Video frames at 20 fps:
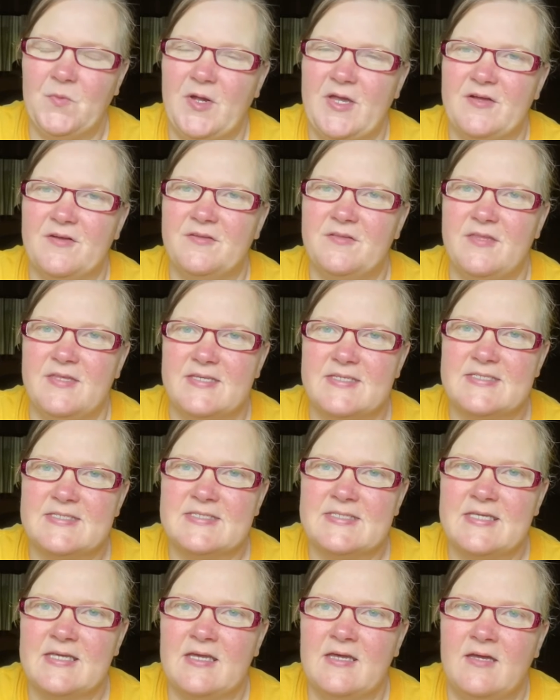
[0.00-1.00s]
well
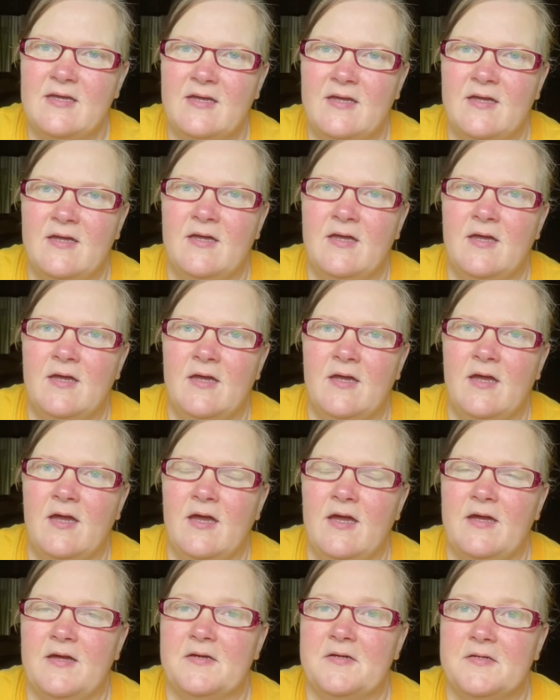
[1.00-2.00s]
this,
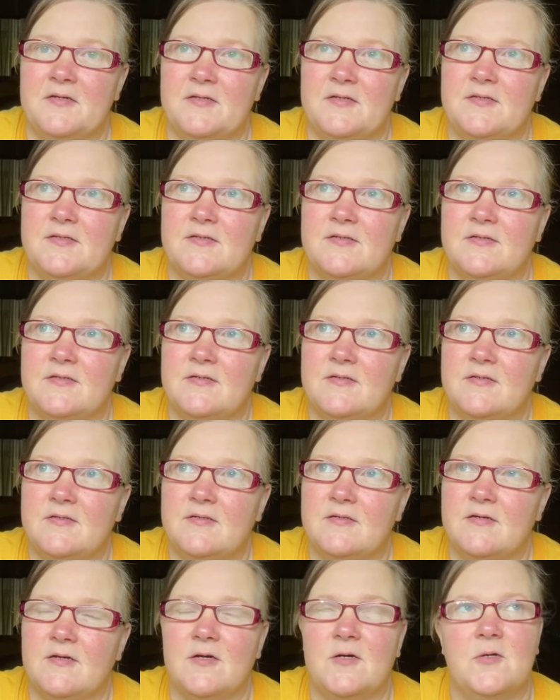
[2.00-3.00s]

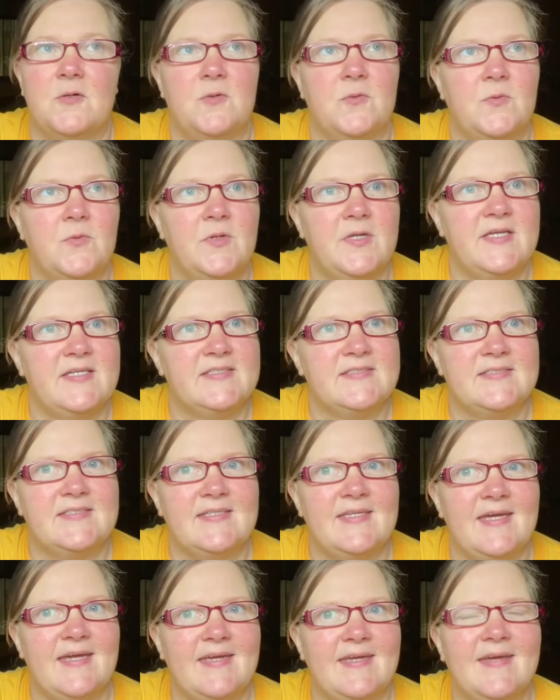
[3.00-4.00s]
what is
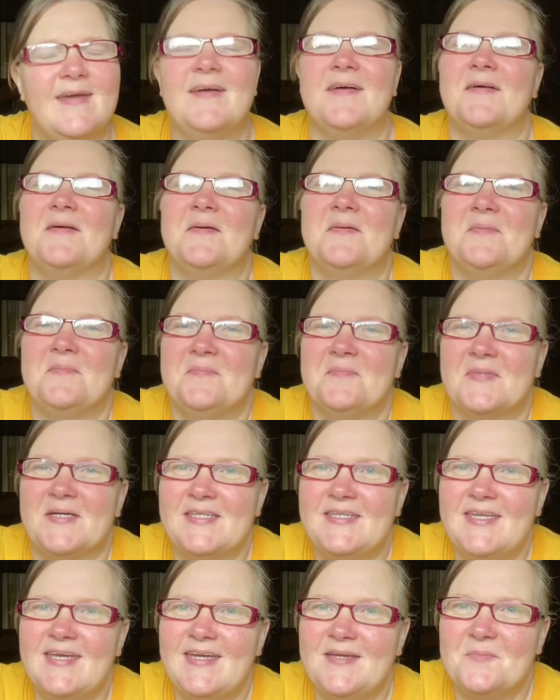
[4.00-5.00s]
today?
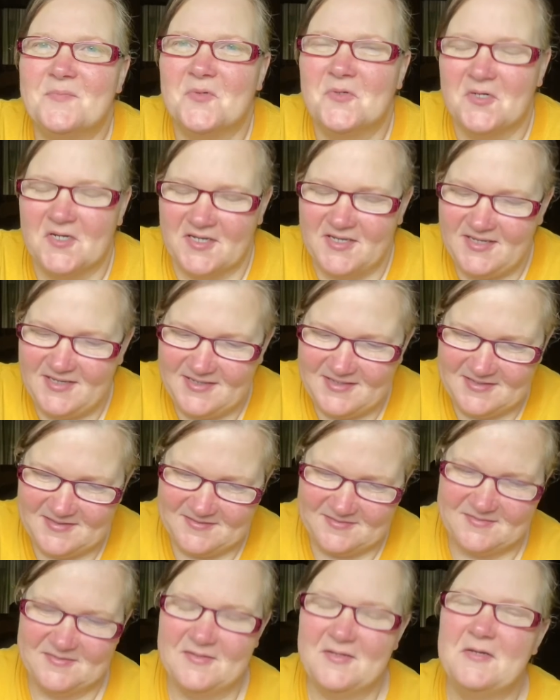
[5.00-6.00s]
Monday morning,
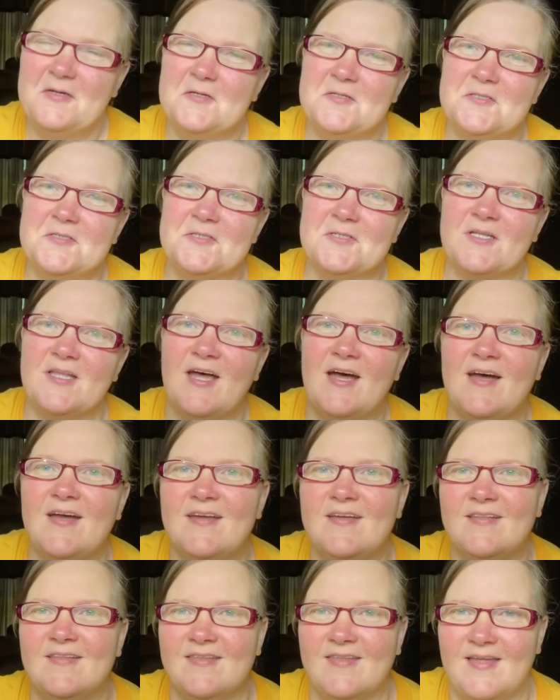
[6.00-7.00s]
July
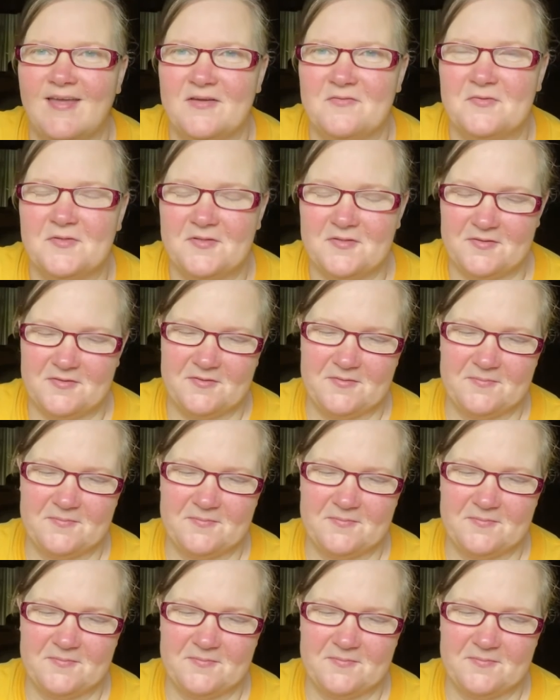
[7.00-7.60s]
11th.